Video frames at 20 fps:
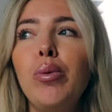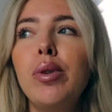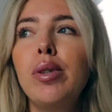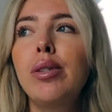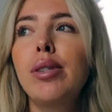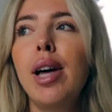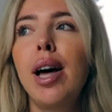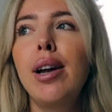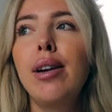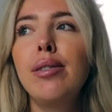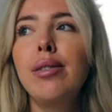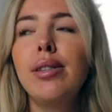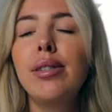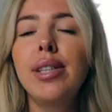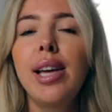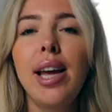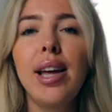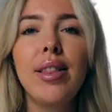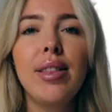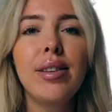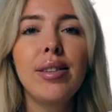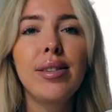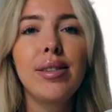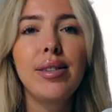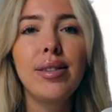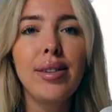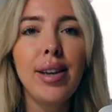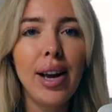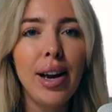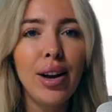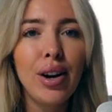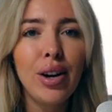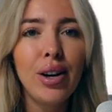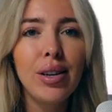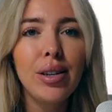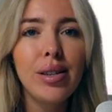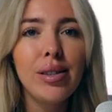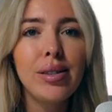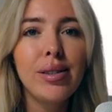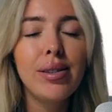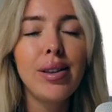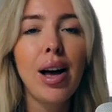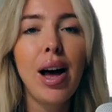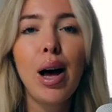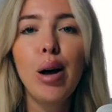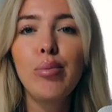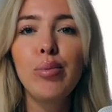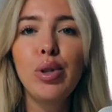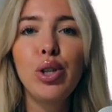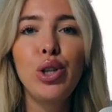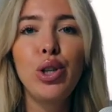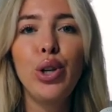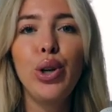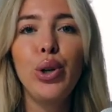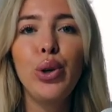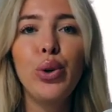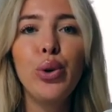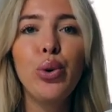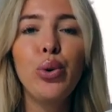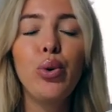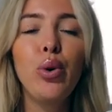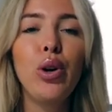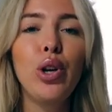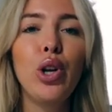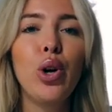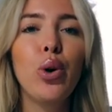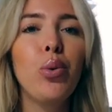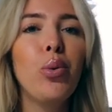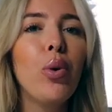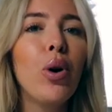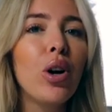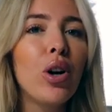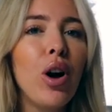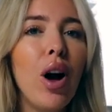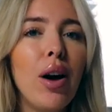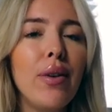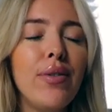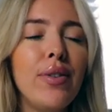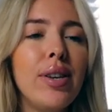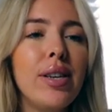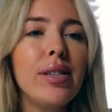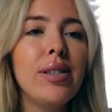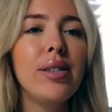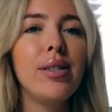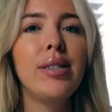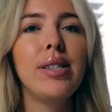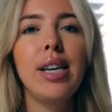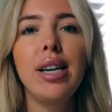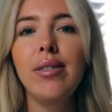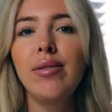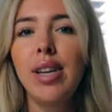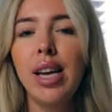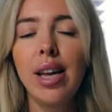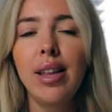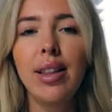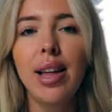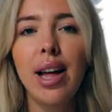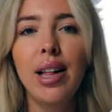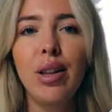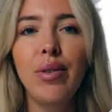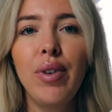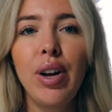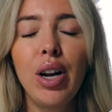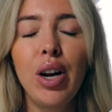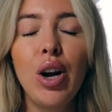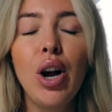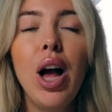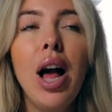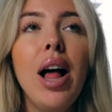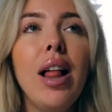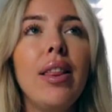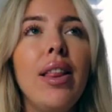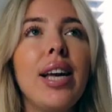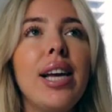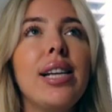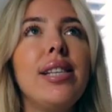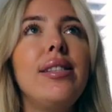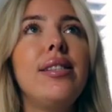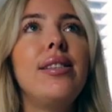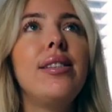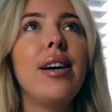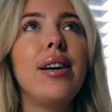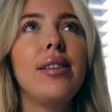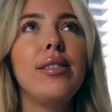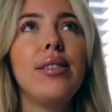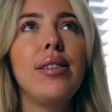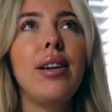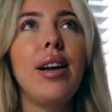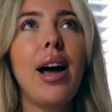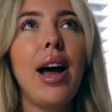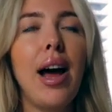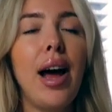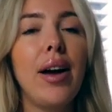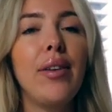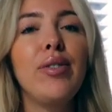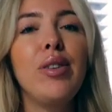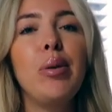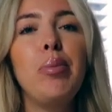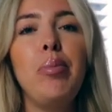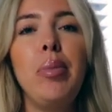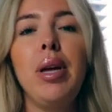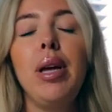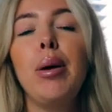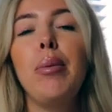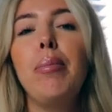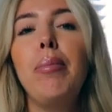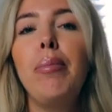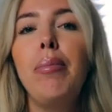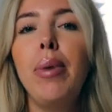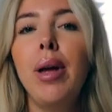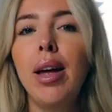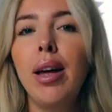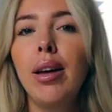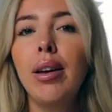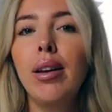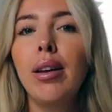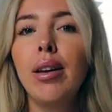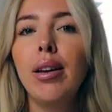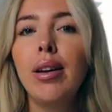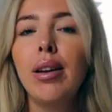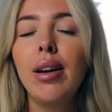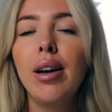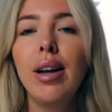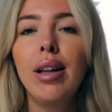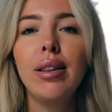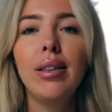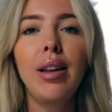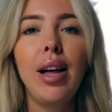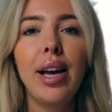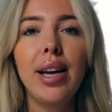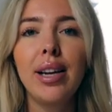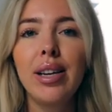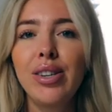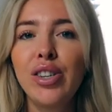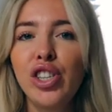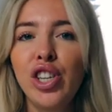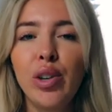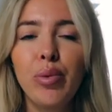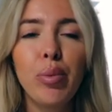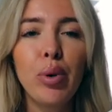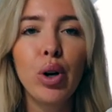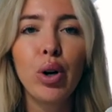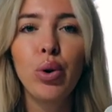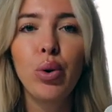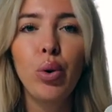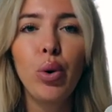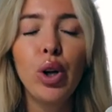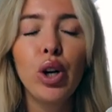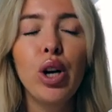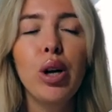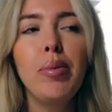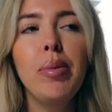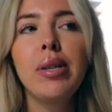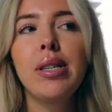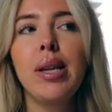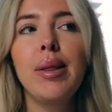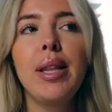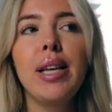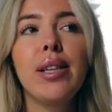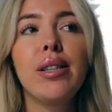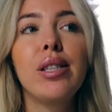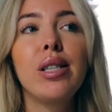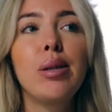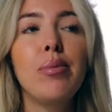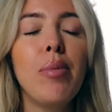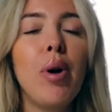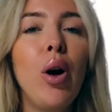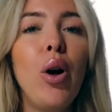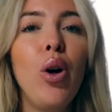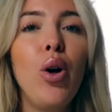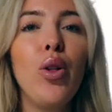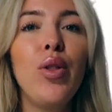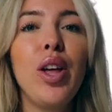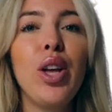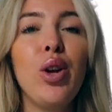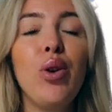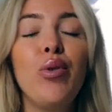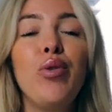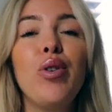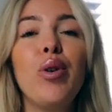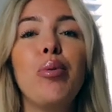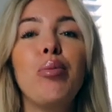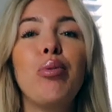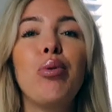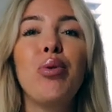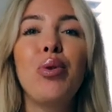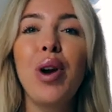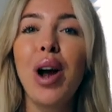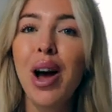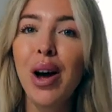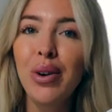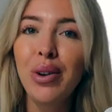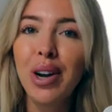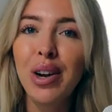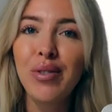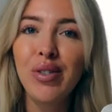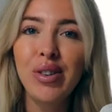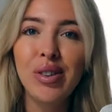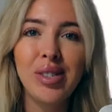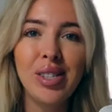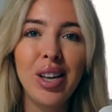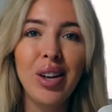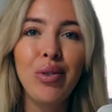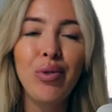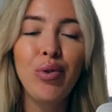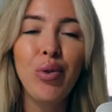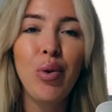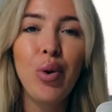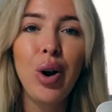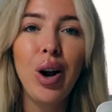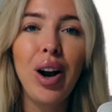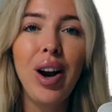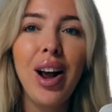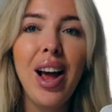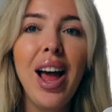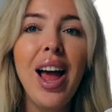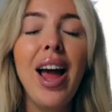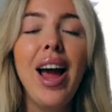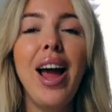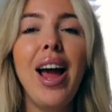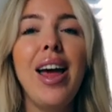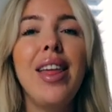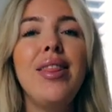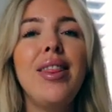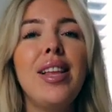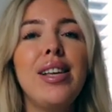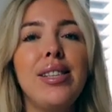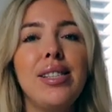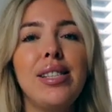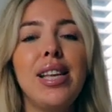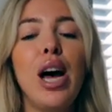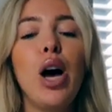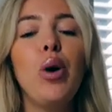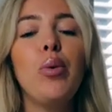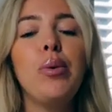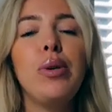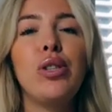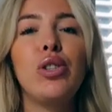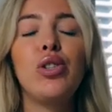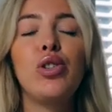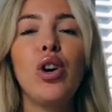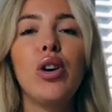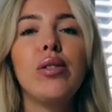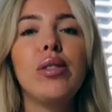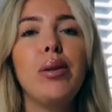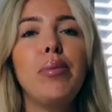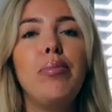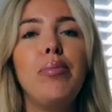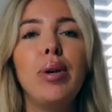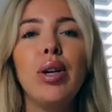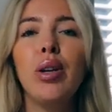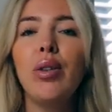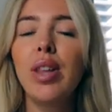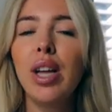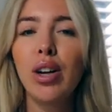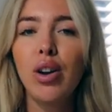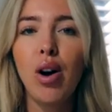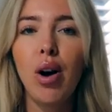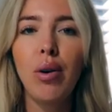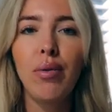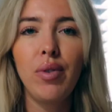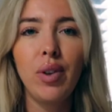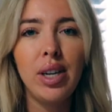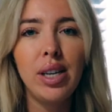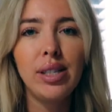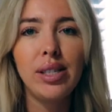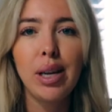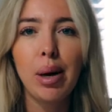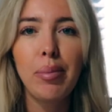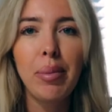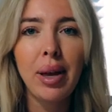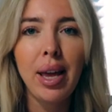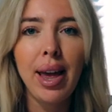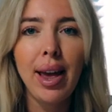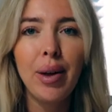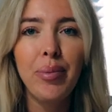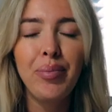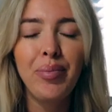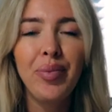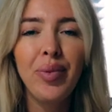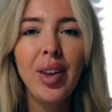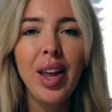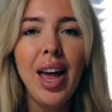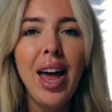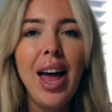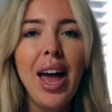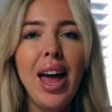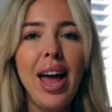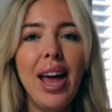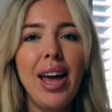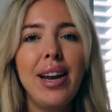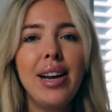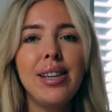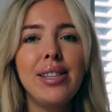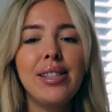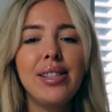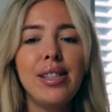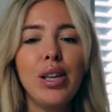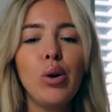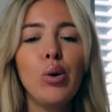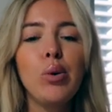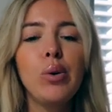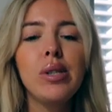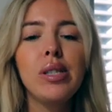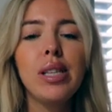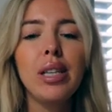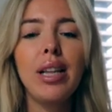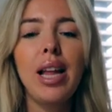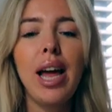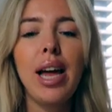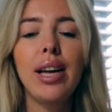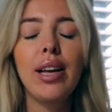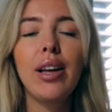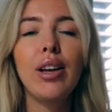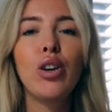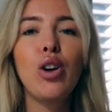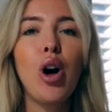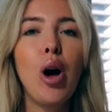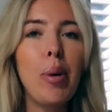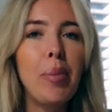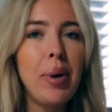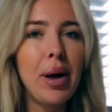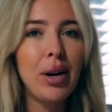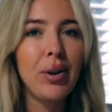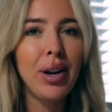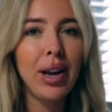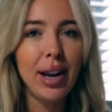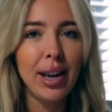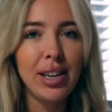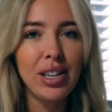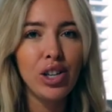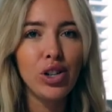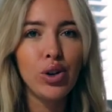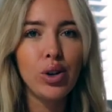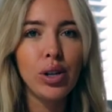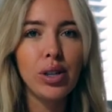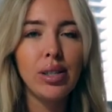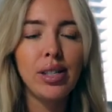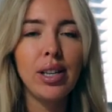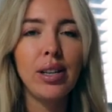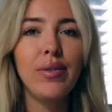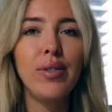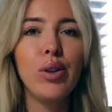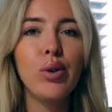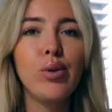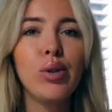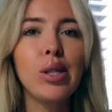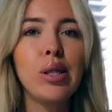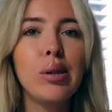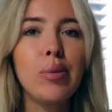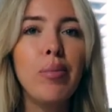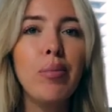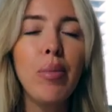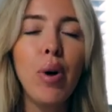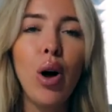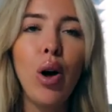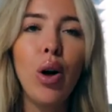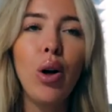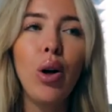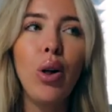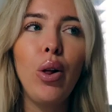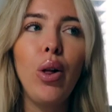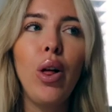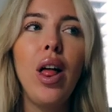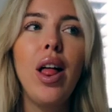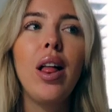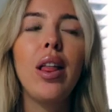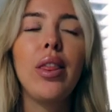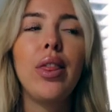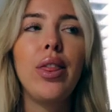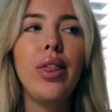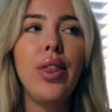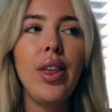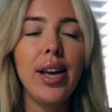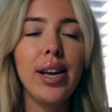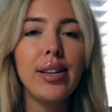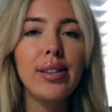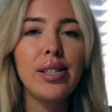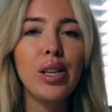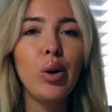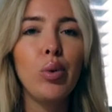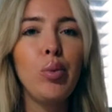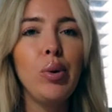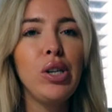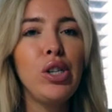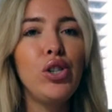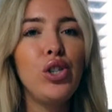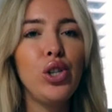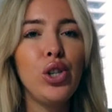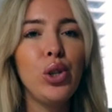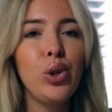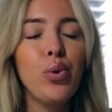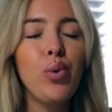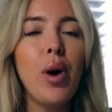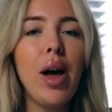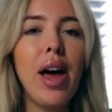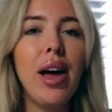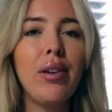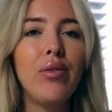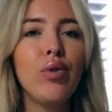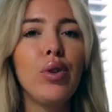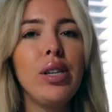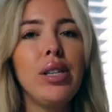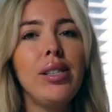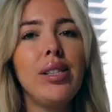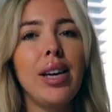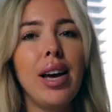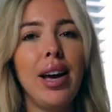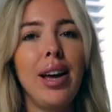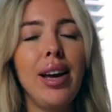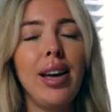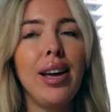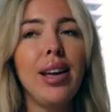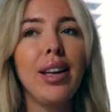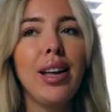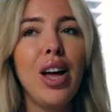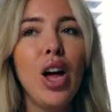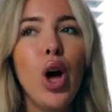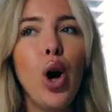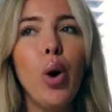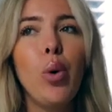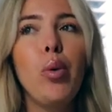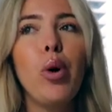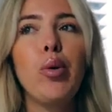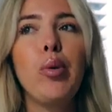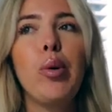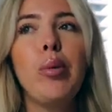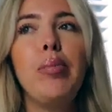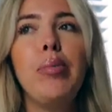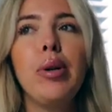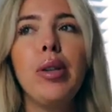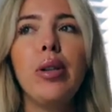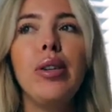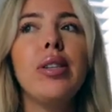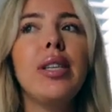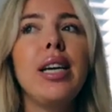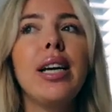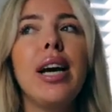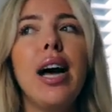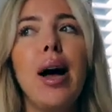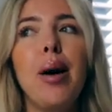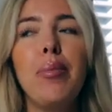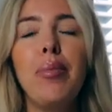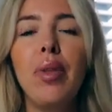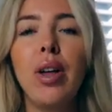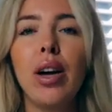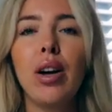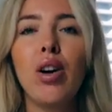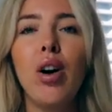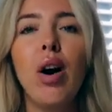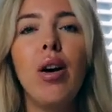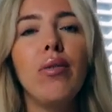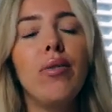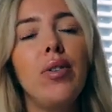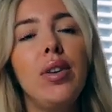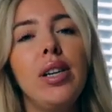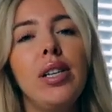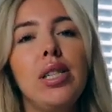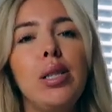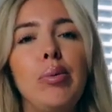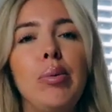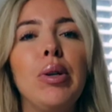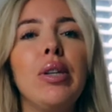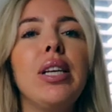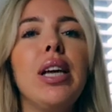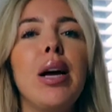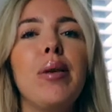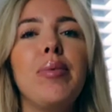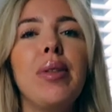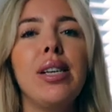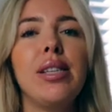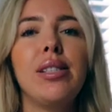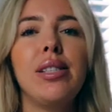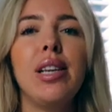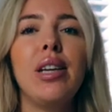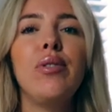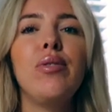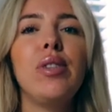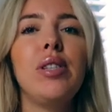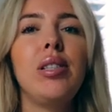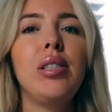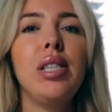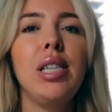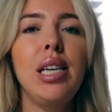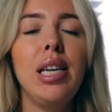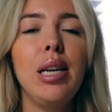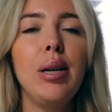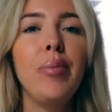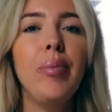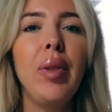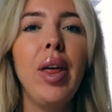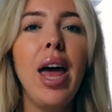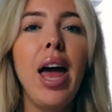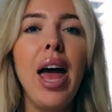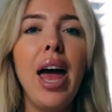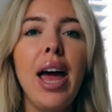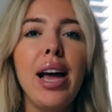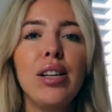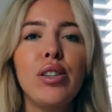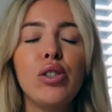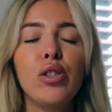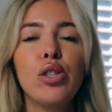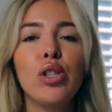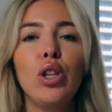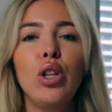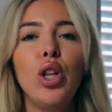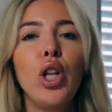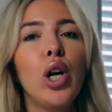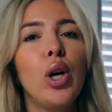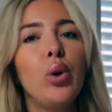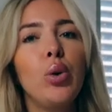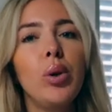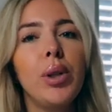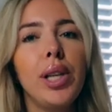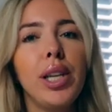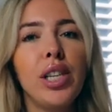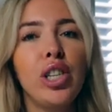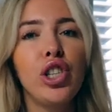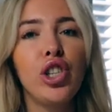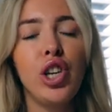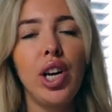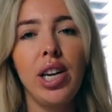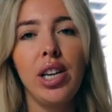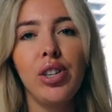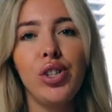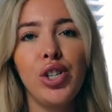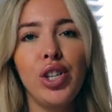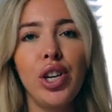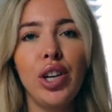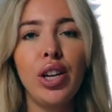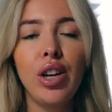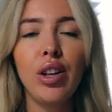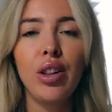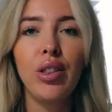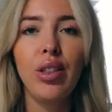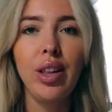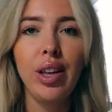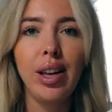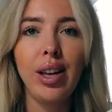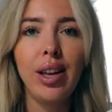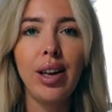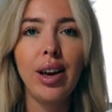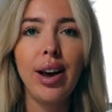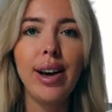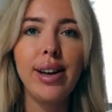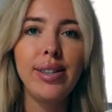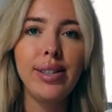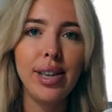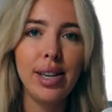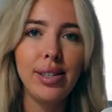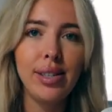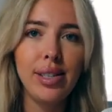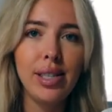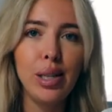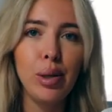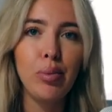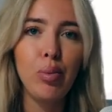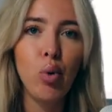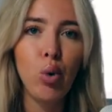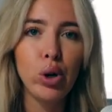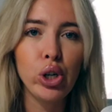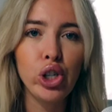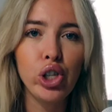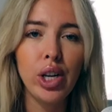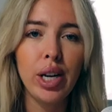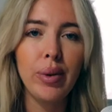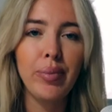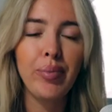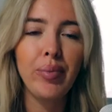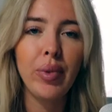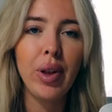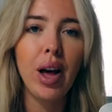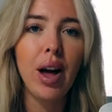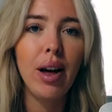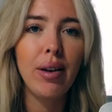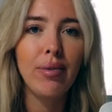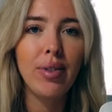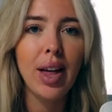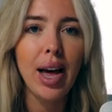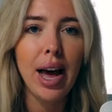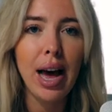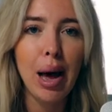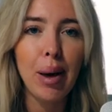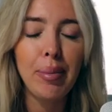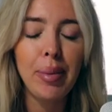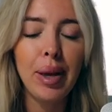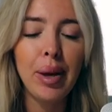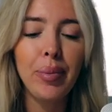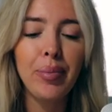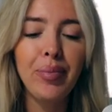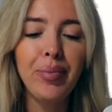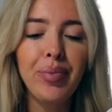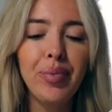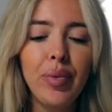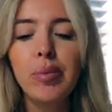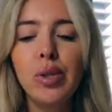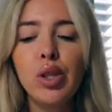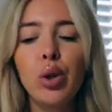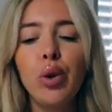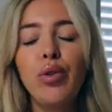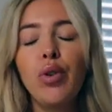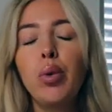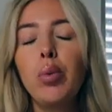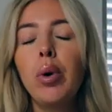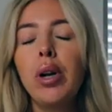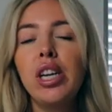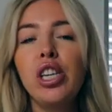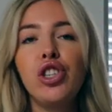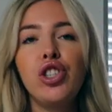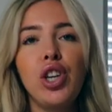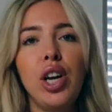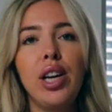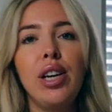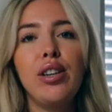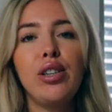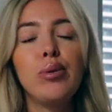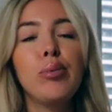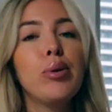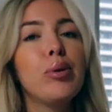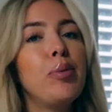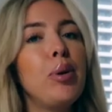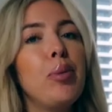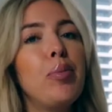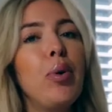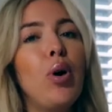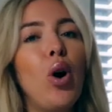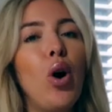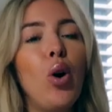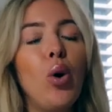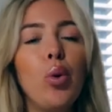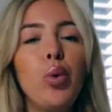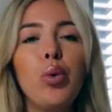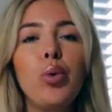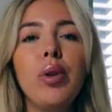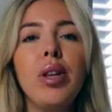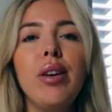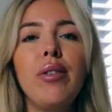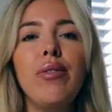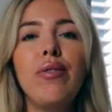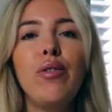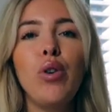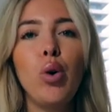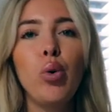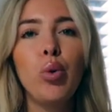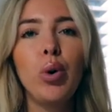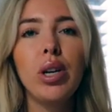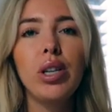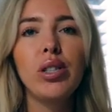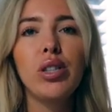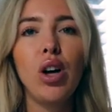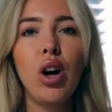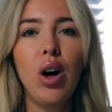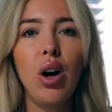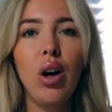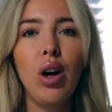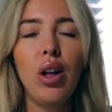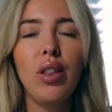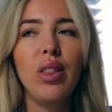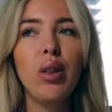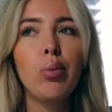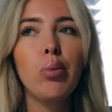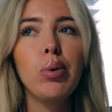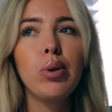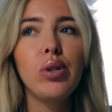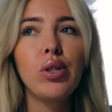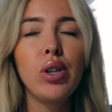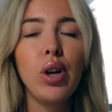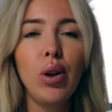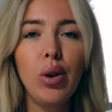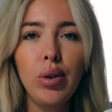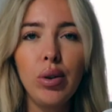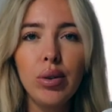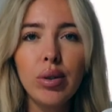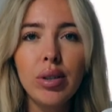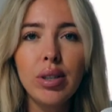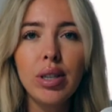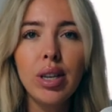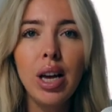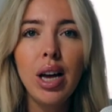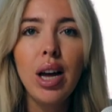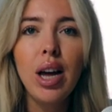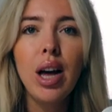decided to take the stairs up to your work office instead of taking the elevator. Like it doesn't have to be a big like achievement or goal. It could be something small that you feel proud of yourself for, and this is how we start to build that confidence up again. And it's those like compounding interests of those small things that we do every day where we're building up that confidence, building up that self-esteem, and slowly changing the identity portion of the habit. So if you want to change, most people only focus on the result